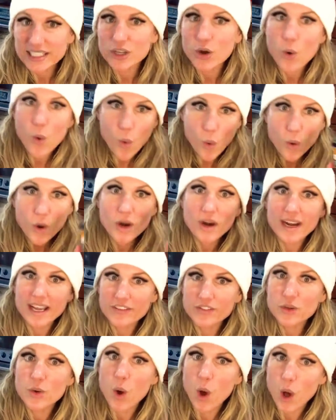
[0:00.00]
or
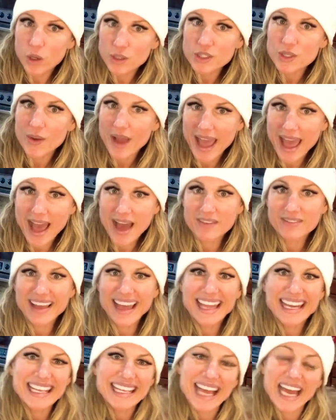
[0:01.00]
if you also have
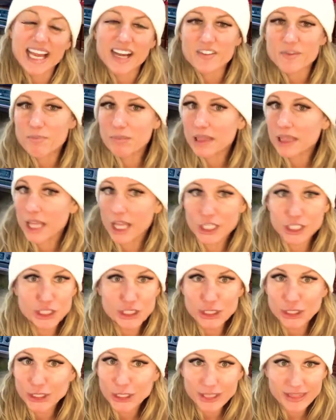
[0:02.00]
any kind of blood
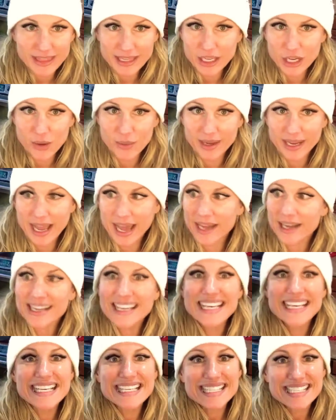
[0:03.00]
sugar thing going on,
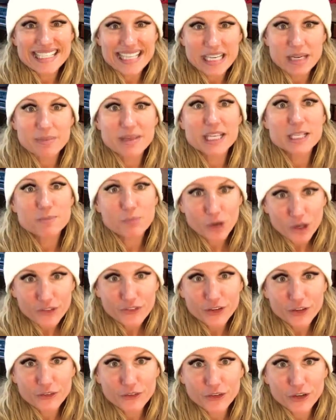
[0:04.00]
cinnamon is
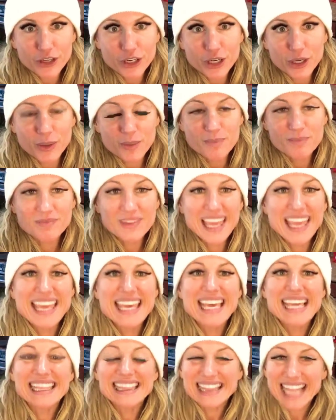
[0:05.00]
perfect for you.
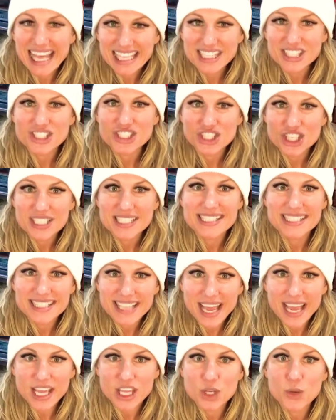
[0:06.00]
Let's just
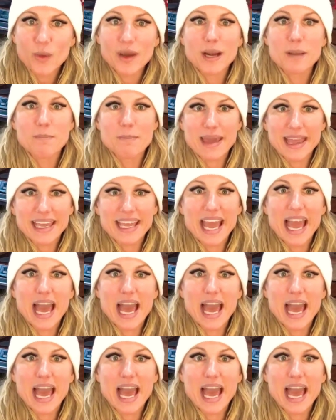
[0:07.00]
say you want to make